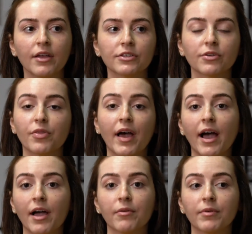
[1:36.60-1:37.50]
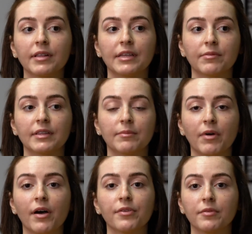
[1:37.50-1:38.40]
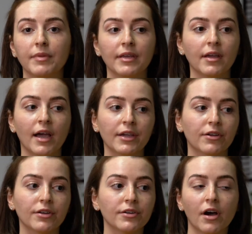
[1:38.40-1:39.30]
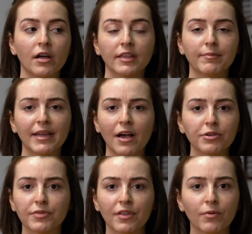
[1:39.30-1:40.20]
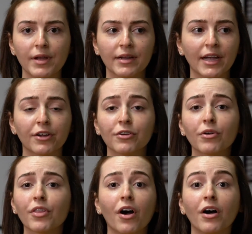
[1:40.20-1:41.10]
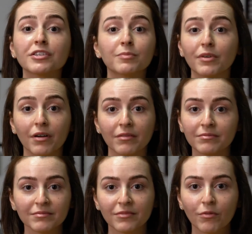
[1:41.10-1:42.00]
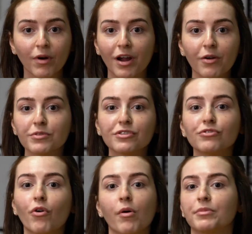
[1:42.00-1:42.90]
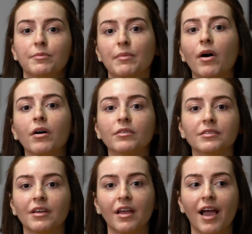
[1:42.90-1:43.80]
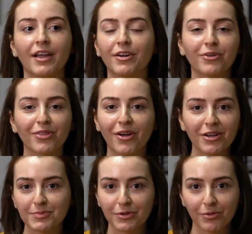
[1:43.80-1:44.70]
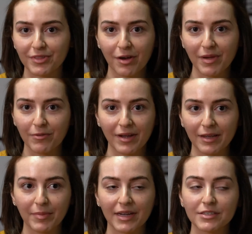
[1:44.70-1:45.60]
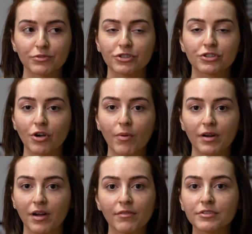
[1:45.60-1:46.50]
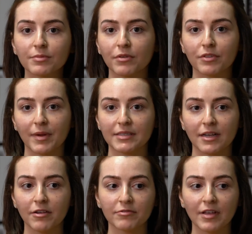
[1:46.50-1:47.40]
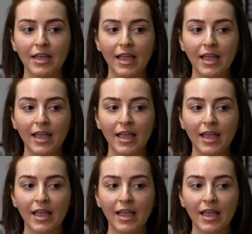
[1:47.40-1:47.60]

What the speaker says: So that really, really bothered me. I could not leave my house without a wig. I couldn't go to the hospital where it was the norm to be bald. I couldn't go to the hospital without my wig because I was just so uncomfortable with myself.